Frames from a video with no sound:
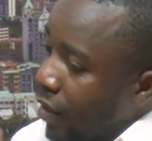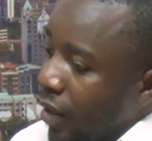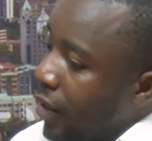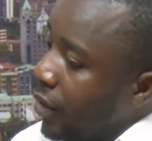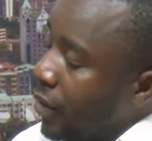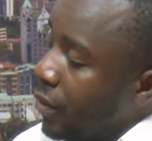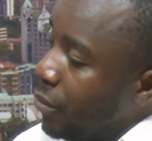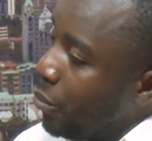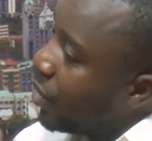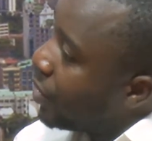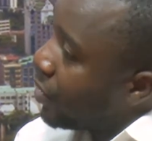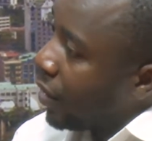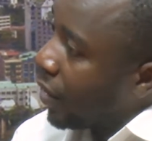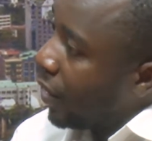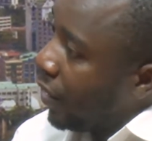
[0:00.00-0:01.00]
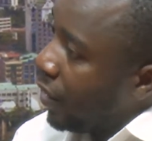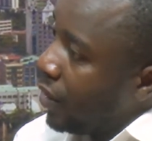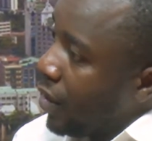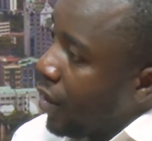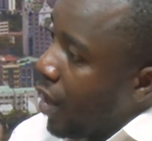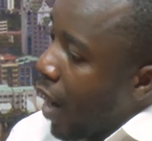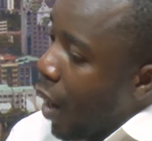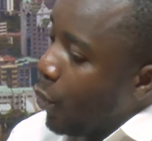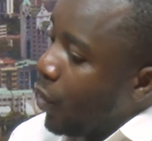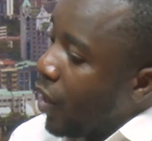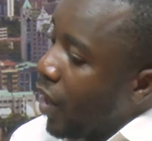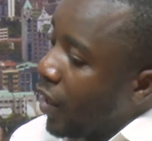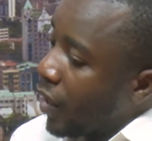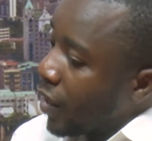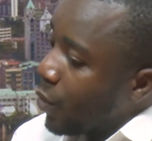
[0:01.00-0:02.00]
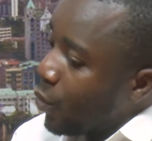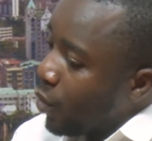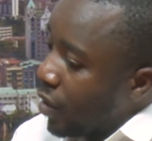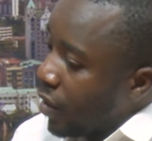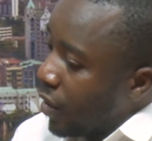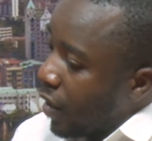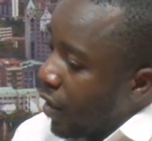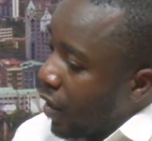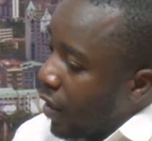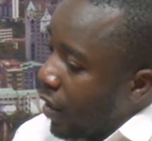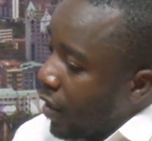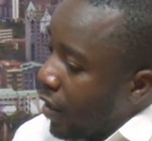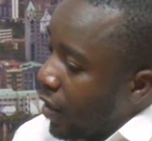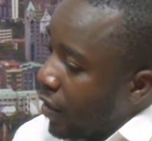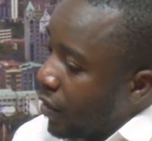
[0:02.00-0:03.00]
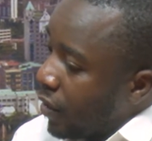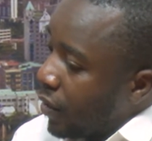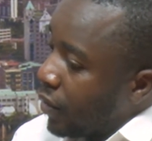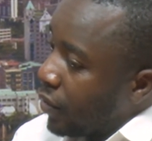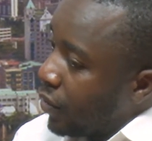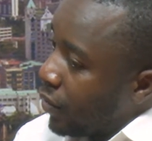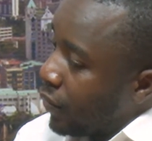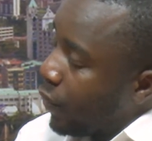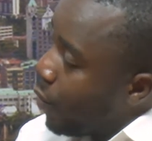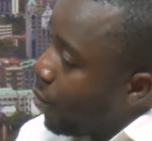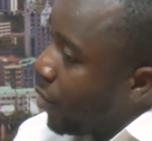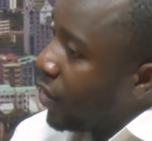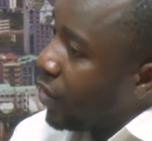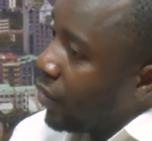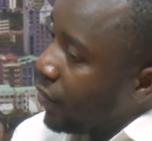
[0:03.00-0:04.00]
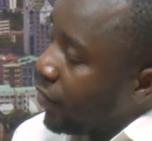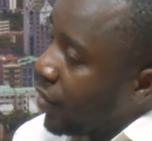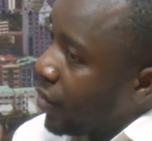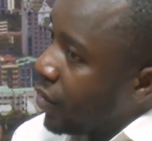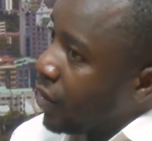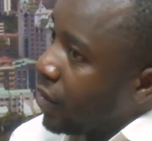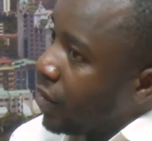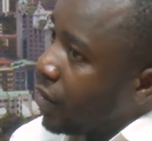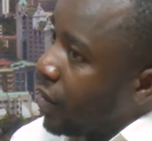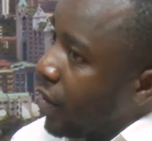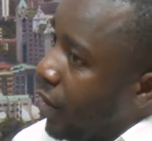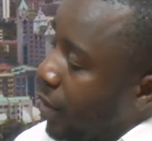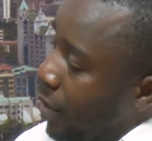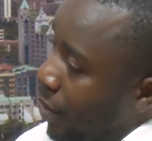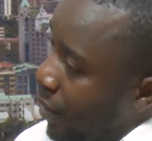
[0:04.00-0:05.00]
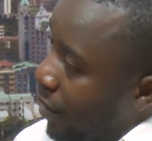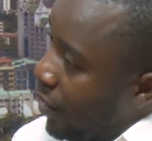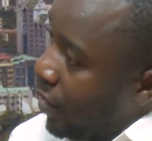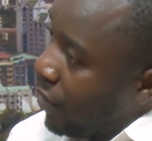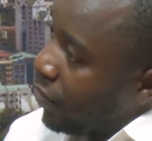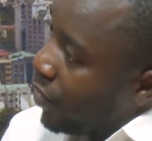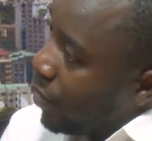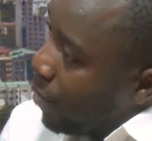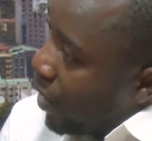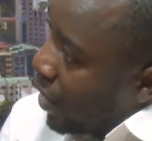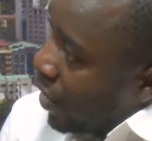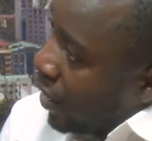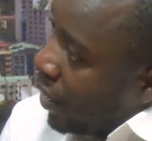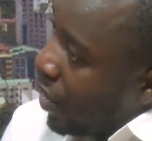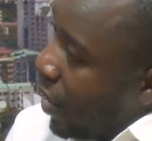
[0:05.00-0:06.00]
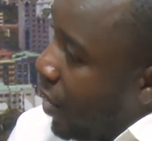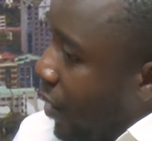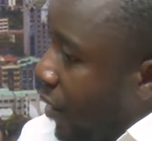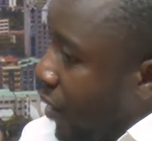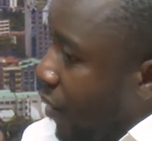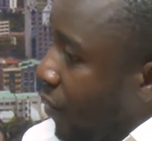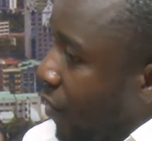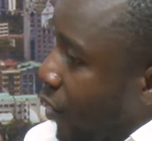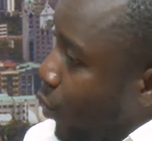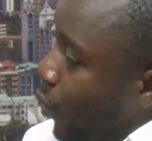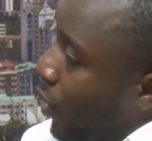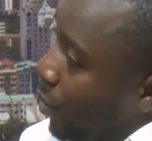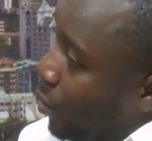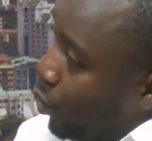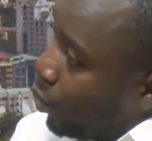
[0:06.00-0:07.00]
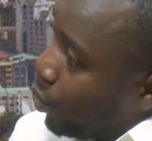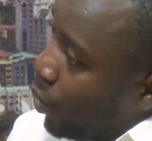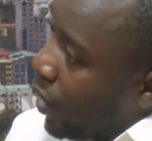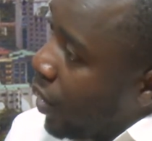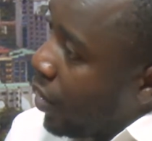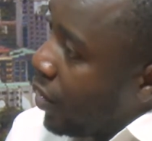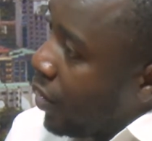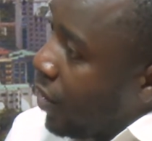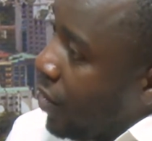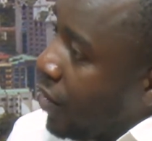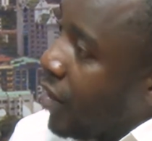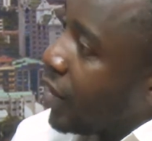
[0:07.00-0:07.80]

then basically I will agree with former Chief Justice David Maraga and mm-hmm. even Willie Mutunga mm-hmm.